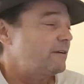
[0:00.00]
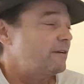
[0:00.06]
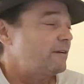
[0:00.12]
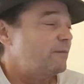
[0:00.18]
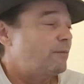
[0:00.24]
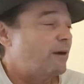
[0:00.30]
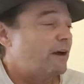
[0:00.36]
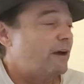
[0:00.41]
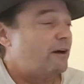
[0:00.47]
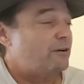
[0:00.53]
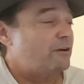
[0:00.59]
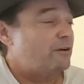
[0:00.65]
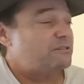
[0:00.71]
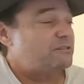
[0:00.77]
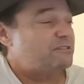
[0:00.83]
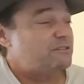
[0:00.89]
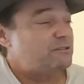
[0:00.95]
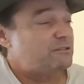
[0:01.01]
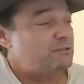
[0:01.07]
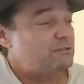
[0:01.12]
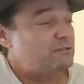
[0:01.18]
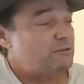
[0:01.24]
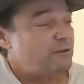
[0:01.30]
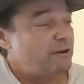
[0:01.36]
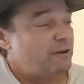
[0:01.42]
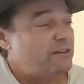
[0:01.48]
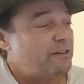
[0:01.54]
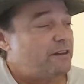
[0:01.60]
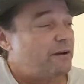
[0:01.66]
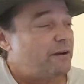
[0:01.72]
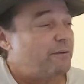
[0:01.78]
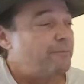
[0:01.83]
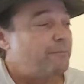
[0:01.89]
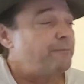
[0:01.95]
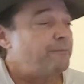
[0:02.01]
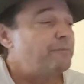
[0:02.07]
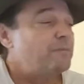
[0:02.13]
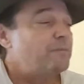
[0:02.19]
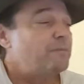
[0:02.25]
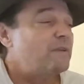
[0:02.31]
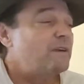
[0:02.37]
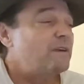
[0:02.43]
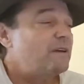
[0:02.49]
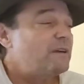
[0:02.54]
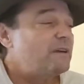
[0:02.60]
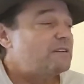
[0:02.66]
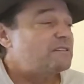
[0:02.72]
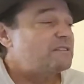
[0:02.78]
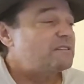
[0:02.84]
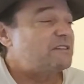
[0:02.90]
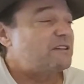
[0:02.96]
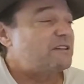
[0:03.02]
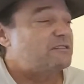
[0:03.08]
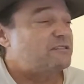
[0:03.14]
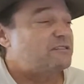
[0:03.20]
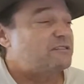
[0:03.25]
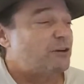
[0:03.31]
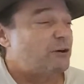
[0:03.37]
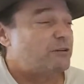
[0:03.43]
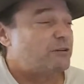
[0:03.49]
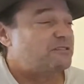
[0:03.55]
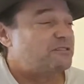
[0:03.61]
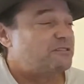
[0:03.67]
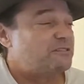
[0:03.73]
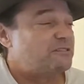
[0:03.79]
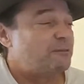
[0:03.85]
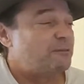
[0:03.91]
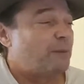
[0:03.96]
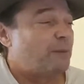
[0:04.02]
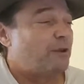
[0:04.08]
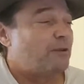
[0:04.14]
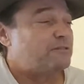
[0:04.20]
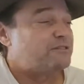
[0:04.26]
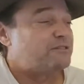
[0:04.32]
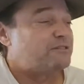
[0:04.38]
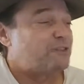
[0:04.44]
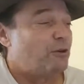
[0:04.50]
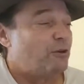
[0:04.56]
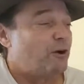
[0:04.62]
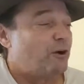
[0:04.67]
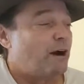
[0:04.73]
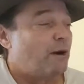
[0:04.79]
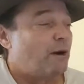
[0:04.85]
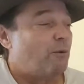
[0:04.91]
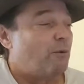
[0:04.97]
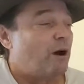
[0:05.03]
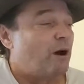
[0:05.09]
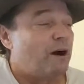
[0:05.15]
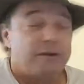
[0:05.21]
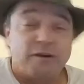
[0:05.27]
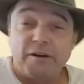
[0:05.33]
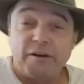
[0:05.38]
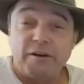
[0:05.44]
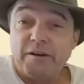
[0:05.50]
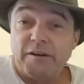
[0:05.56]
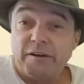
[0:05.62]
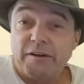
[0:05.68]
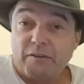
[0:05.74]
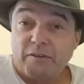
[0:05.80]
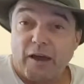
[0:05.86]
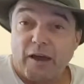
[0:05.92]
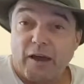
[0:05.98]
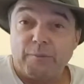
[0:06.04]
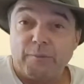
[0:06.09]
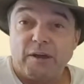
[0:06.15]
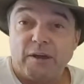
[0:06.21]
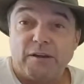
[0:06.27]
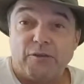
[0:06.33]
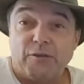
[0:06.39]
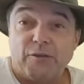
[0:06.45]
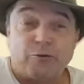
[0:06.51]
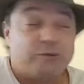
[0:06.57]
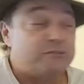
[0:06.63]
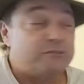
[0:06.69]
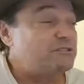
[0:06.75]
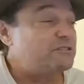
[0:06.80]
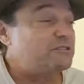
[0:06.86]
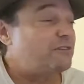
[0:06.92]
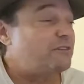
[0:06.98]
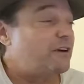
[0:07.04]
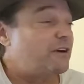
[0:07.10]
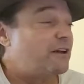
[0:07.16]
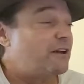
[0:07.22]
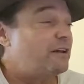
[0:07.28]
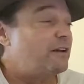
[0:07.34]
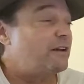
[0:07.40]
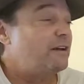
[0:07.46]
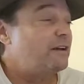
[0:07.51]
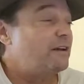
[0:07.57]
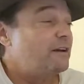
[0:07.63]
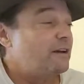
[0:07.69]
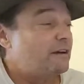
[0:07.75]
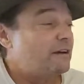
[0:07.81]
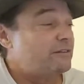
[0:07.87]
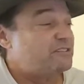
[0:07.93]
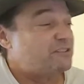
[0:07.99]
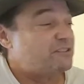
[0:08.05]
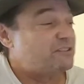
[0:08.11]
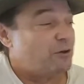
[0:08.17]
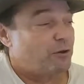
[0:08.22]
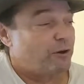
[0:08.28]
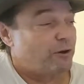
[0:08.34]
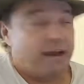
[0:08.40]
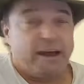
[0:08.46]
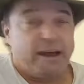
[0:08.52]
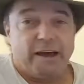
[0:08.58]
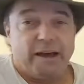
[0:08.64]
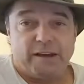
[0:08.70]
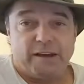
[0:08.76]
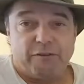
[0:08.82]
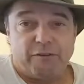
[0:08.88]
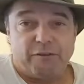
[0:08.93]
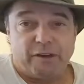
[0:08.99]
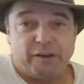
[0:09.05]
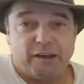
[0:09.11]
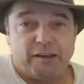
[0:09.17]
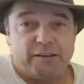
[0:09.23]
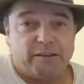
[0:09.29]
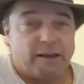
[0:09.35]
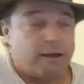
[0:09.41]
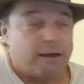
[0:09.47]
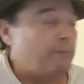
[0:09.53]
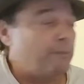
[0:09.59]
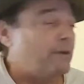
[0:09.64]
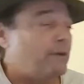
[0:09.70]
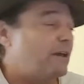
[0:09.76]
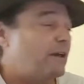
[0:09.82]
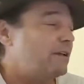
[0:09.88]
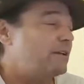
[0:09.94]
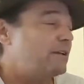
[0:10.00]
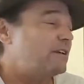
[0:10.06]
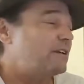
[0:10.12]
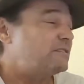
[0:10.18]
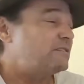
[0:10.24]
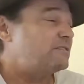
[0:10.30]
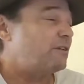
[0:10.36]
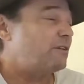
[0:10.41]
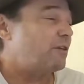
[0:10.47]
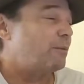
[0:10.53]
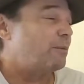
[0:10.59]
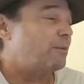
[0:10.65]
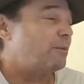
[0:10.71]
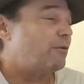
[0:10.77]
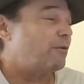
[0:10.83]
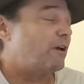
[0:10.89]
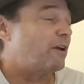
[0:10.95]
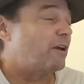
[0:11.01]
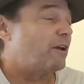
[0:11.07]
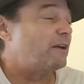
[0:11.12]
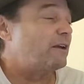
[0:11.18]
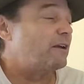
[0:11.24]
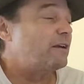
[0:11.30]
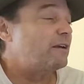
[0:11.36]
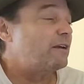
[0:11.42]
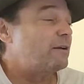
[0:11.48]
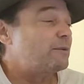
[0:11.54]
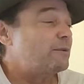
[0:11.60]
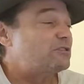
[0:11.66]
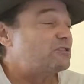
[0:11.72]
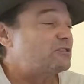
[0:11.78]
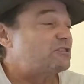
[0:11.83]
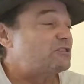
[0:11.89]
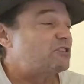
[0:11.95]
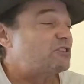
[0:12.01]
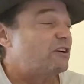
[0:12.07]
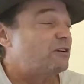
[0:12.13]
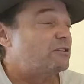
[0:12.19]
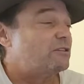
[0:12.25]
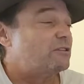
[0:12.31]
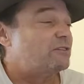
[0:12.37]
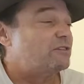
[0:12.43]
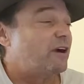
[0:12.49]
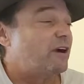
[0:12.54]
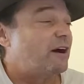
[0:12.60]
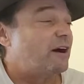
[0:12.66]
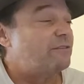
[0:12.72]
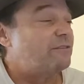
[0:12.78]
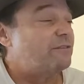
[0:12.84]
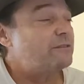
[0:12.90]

My house, right there. See the solar system up there? Solar hot water, that made it through just fine. I have a solar attic fan, that made it. That's still up and running. Bunch of shingles are off.